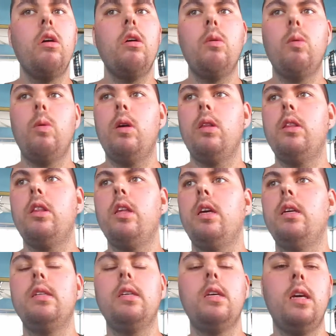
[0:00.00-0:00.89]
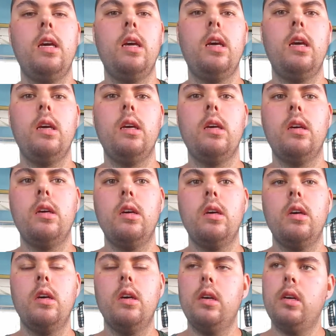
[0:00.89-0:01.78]
With this HIIT
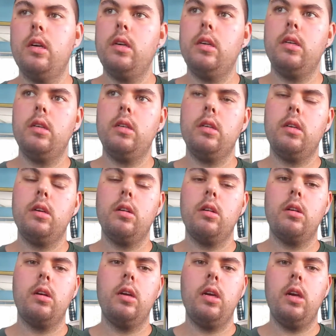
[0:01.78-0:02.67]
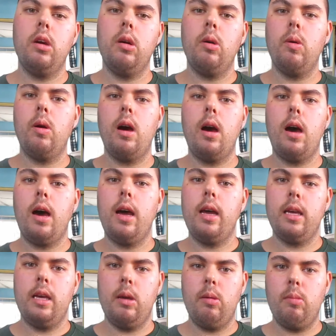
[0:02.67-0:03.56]
cardio, I
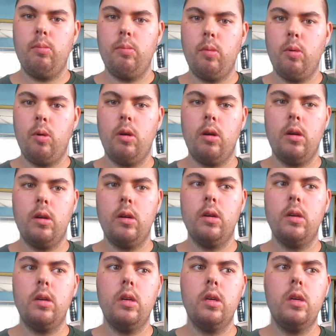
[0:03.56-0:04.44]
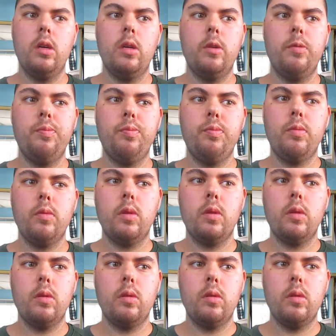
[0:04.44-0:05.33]
get more
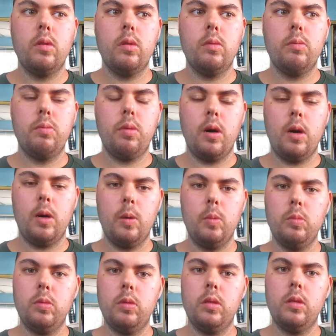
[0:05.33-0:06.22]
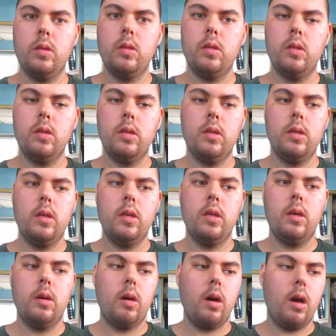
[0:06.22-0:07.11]
pumped,
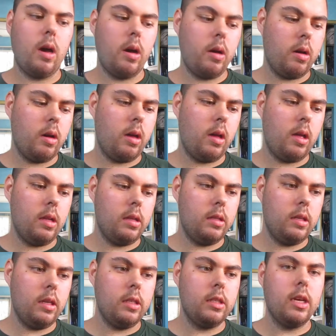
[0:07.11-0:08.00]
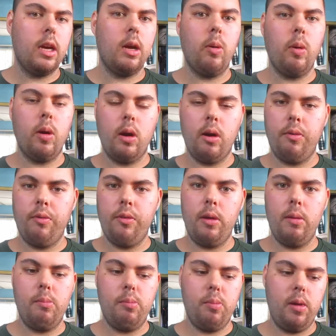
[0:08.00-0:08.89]
and since I wear a
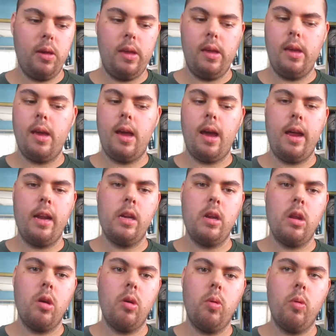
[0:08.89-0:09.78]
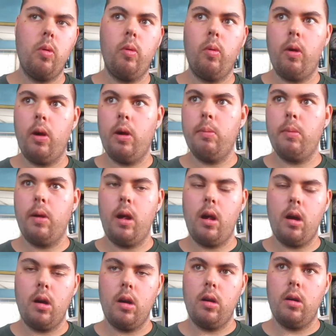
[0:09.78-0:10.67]
Fitbit, I know where my
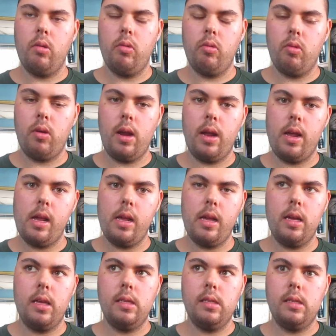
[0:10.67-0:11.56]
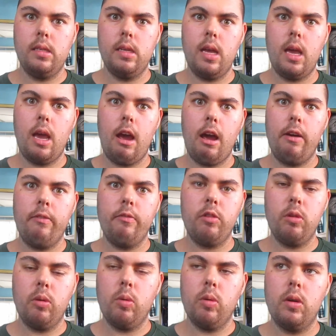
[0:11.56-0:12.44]
heart rate is
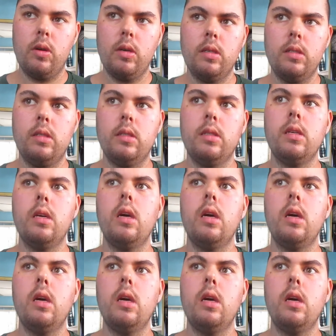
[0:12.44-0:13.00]
afterwards,